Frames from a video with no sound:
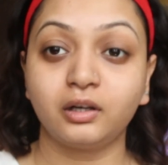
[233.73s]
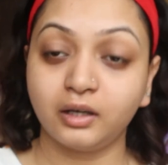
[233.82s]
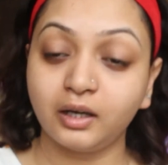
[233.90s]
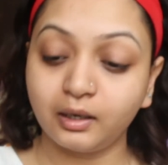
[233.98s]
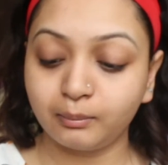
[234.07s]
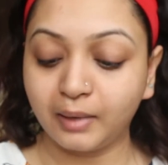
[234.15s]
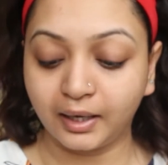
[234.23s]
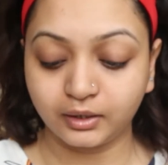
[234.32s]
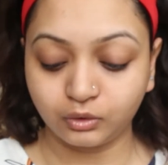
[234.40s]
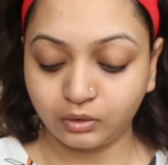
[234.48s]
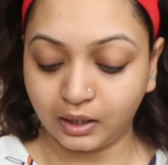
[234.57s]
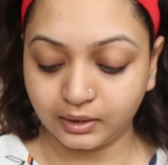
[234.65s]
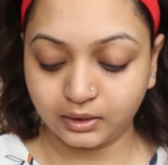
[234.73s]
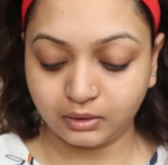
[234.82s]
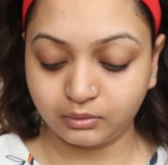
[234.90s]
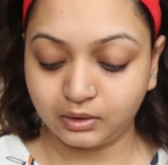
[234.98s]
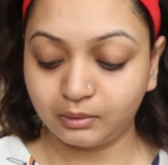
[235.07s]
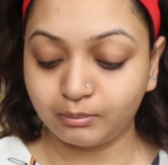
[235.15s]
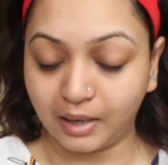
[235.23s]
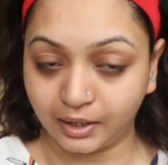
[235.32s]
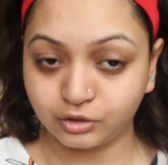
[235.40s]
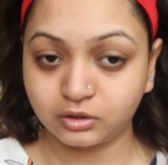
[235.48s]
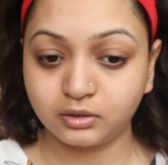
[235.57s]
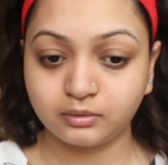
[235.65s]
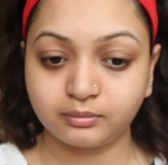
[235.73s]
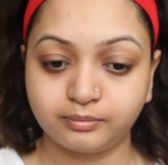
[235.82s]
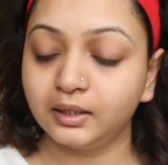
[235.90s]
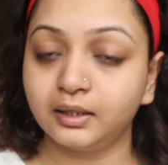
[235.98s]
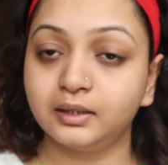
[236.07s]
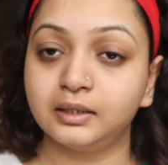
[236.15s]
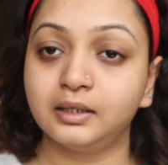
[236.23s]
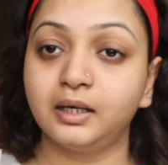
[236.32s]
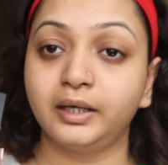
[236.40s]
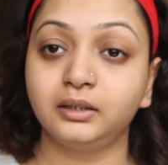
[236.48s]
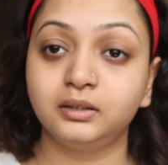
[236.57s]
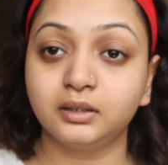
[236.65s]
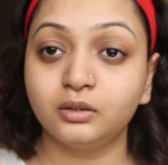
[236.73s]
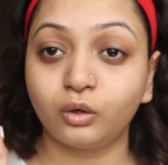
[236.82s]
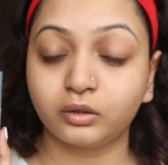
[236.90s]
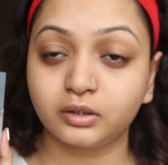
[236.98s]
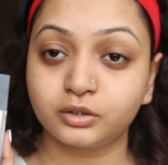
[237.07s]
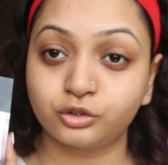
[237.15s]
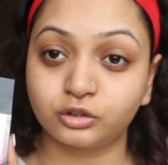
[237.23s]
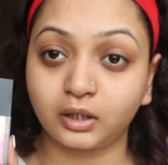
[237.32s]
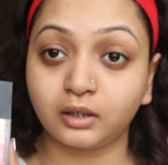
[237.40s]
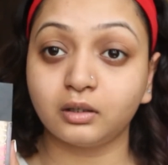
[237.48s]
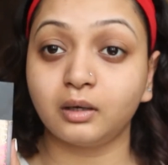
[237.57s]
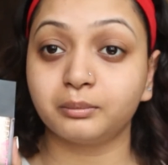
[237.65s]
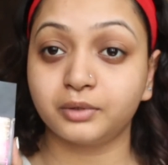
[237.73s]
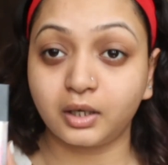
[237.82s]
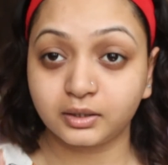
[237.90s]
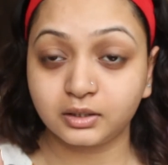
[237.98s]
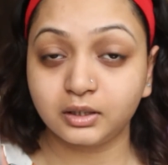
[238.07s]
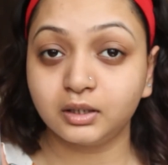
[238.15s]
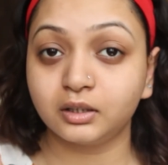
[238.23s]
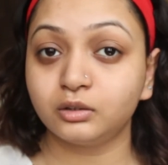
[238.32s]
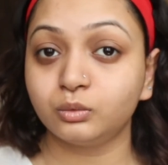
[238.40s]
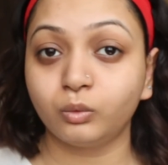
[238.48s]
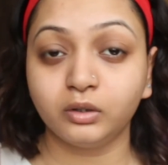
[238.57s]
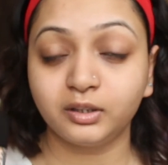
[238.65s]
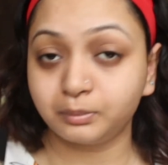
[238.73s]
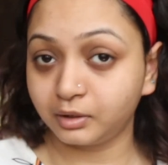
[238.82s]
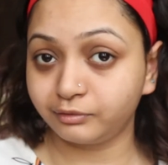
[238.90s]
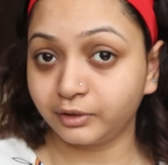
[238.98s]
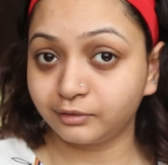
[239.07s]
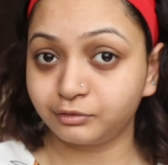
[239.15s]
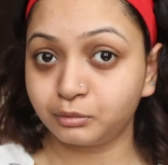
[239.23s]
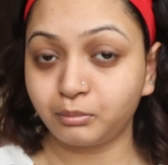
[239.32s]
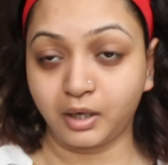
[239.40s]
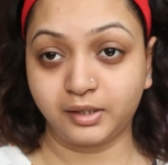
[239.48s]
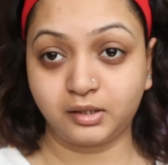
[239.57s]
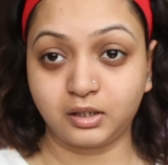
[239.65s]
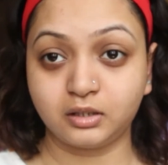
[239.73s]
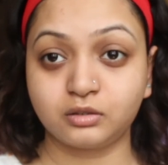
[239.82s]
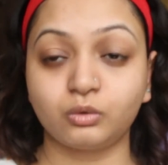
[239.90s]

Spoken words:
real bad, you can't even imagine. I did order shade Amarati. It was perfect for my skin